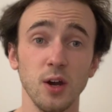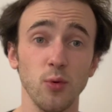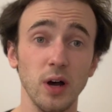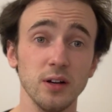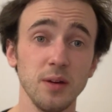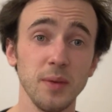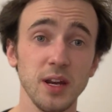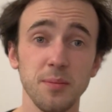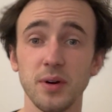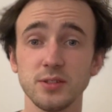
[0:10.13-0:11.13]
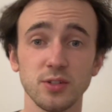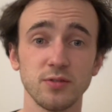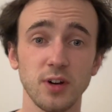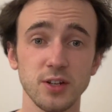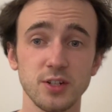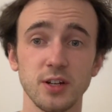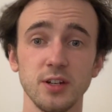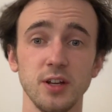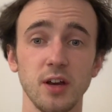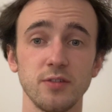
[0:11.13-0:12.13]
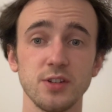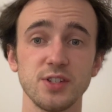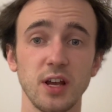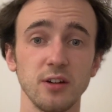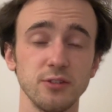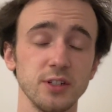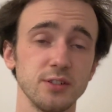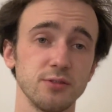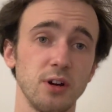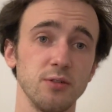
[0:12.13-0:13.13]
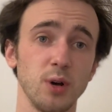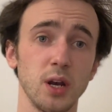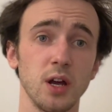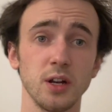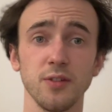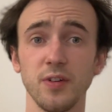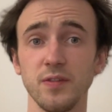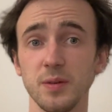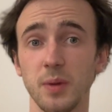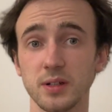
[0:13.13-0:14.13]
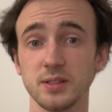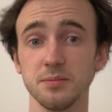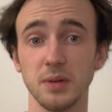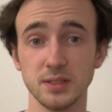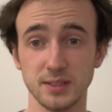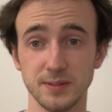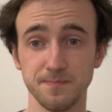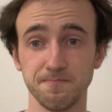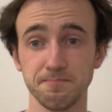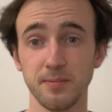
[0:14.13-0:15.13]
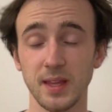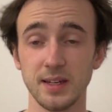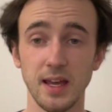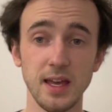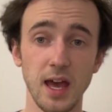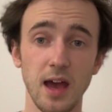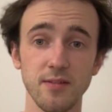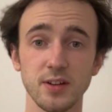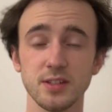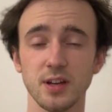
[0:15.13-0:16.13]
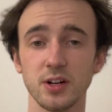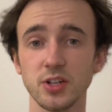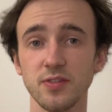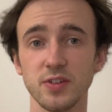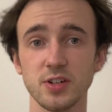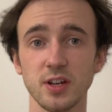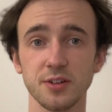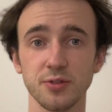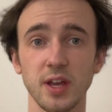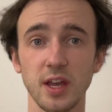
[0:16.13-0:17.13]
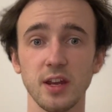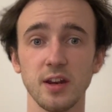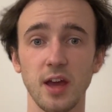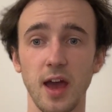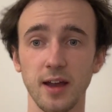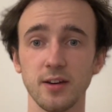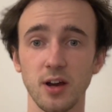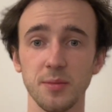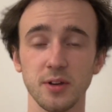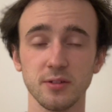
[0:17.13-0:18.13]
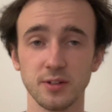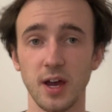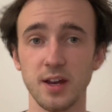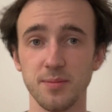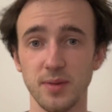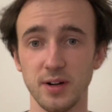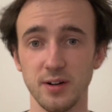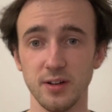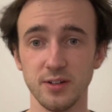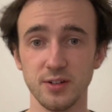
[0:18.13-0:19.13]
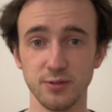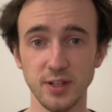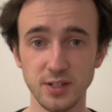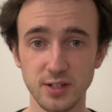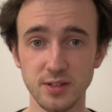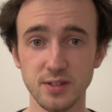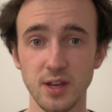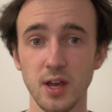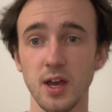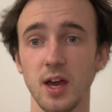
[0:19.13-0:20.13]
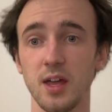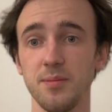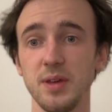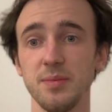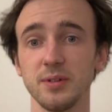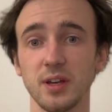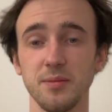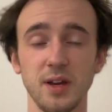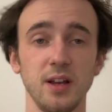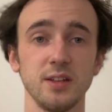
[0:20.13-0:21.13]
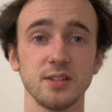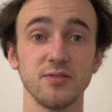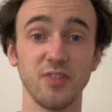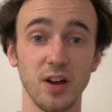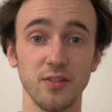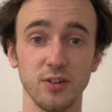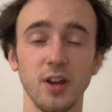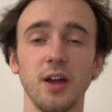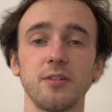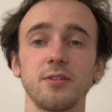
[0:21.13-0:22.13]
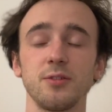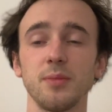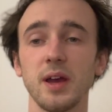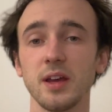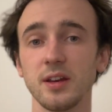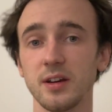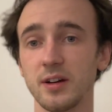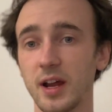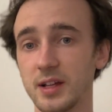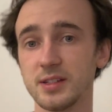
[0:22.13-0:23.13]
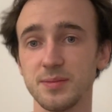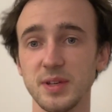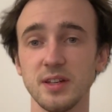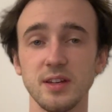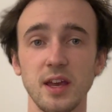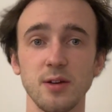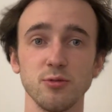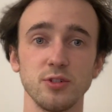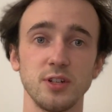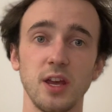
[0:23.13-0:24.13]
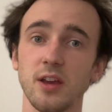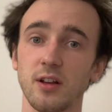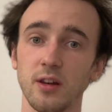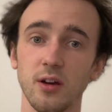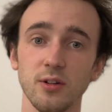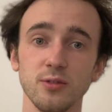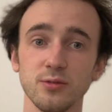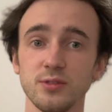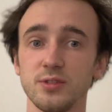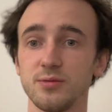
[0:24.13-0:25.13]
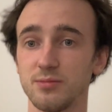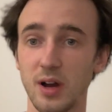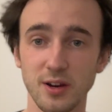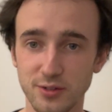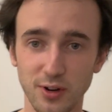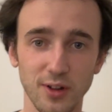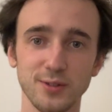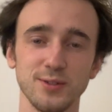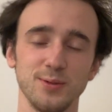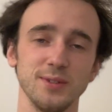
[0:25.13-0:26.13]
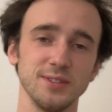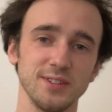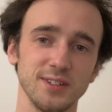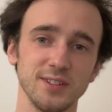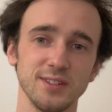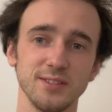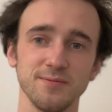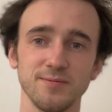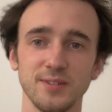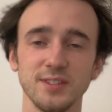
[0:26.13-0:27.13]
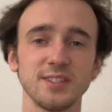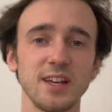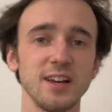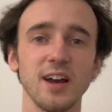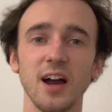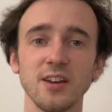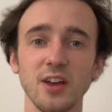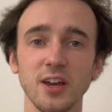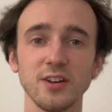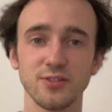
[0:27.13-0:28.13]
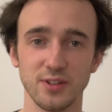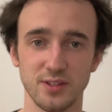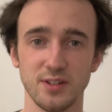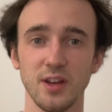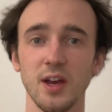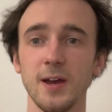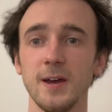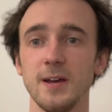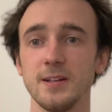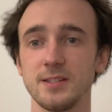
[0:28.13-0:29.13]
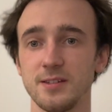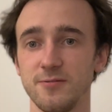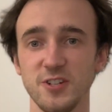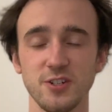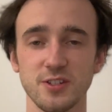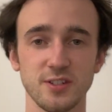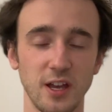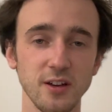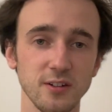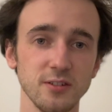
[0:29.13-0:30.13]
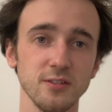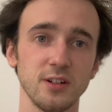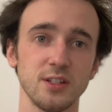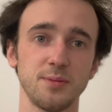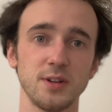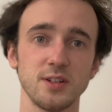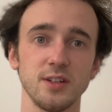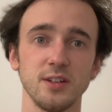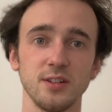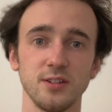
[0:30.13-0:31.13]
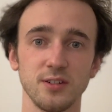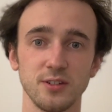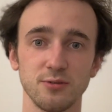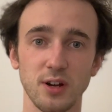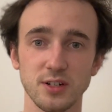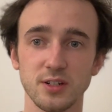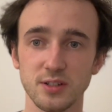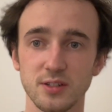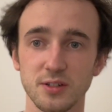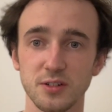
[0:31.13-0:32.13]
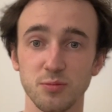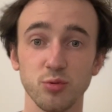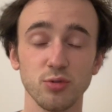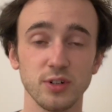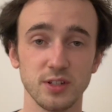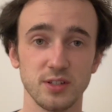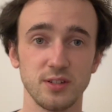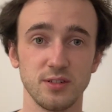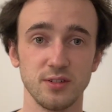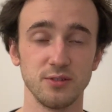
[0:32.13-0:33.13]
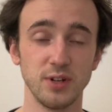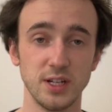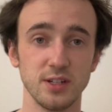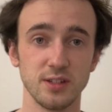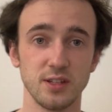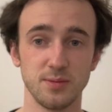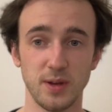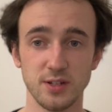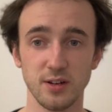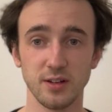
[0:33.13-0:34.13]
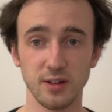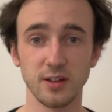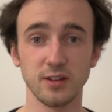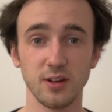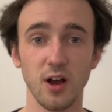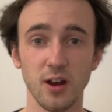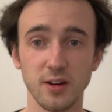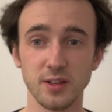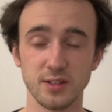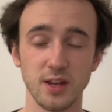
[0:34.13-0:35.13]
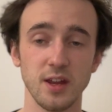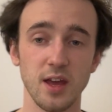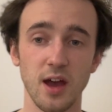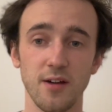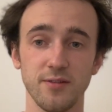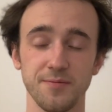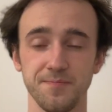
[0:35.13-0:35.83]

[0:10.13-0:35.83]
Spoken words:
Well, in many parts of Russia, the average salary is around $150 a month. They have this artificially created economical nightmare in the regions, and people can barely survive on that. To make their ends meet, they would take loans, microloans with insanely high interest. It's a vicious cycle, especially in the Russia's poorest regions, especially like the colonies that they have.